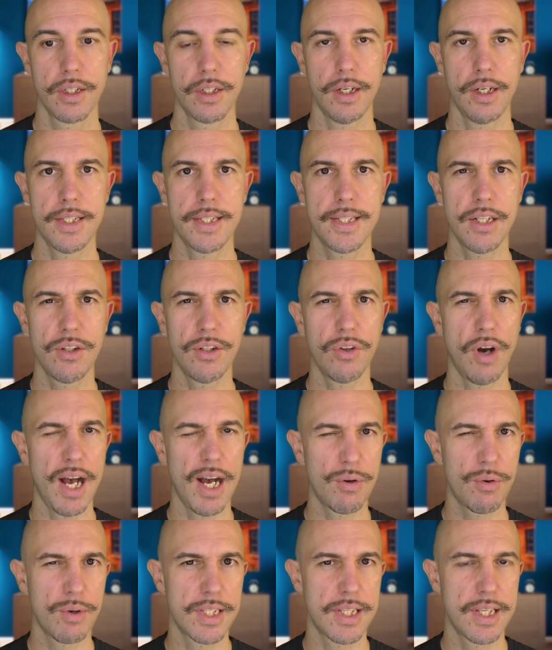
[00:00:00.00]

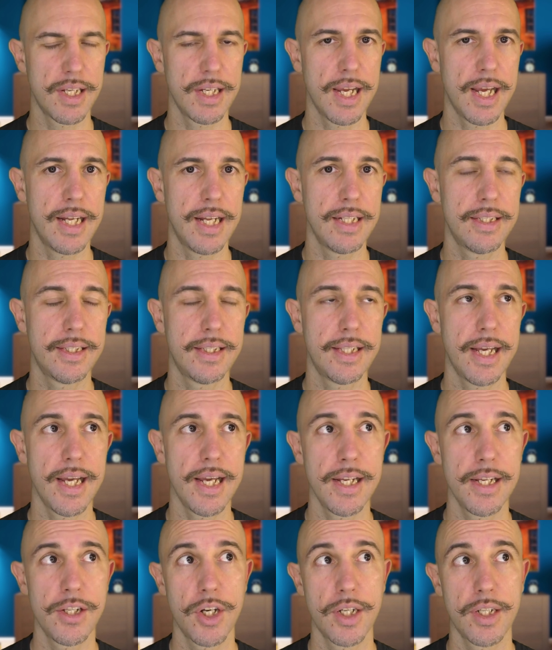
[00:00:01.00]
Whereas is a
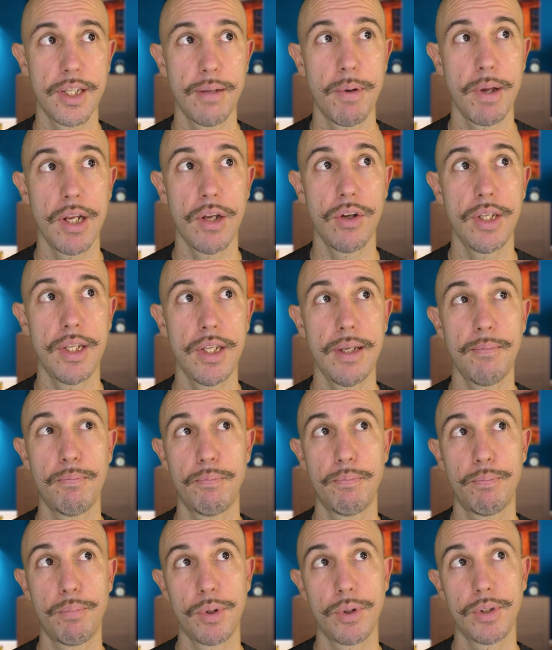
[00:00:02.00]
stagnant
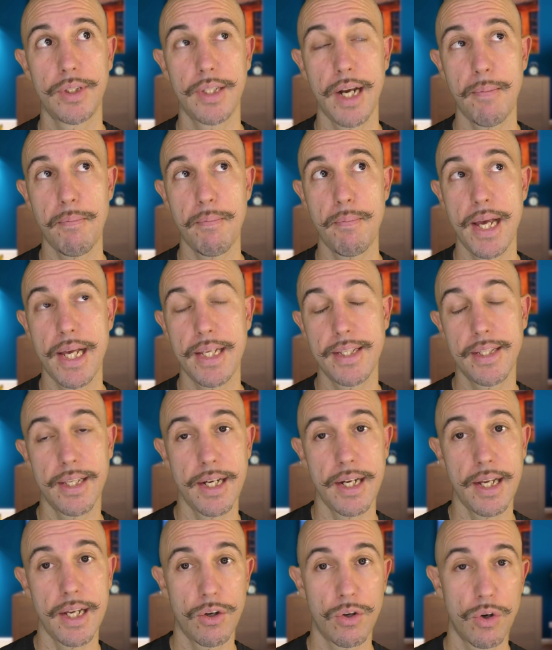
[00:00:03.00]
method, during
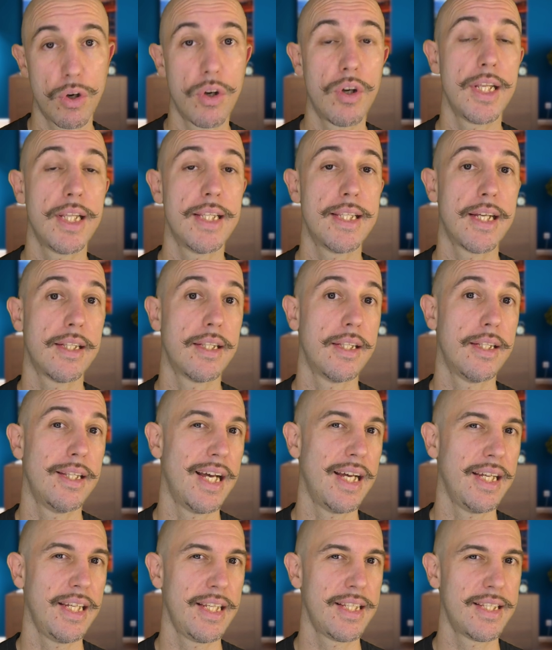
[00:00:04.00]
summer
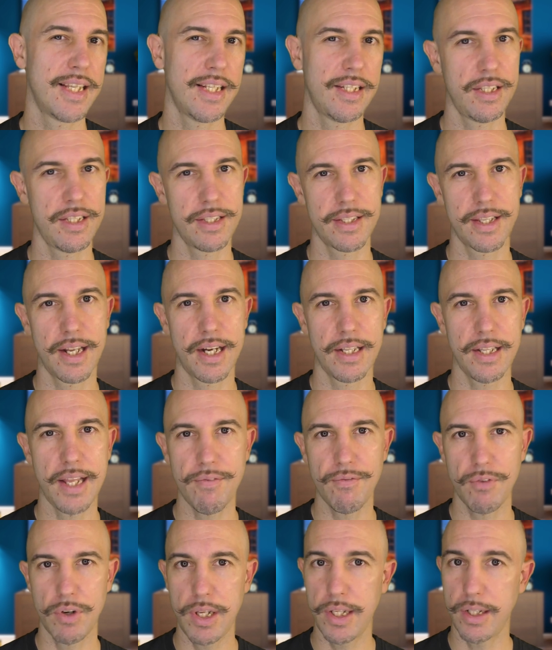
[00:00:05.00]
it could be
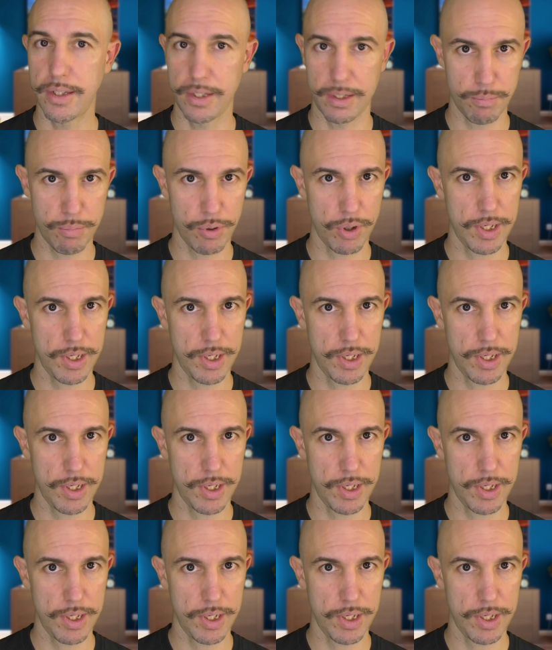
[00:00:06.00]
colonized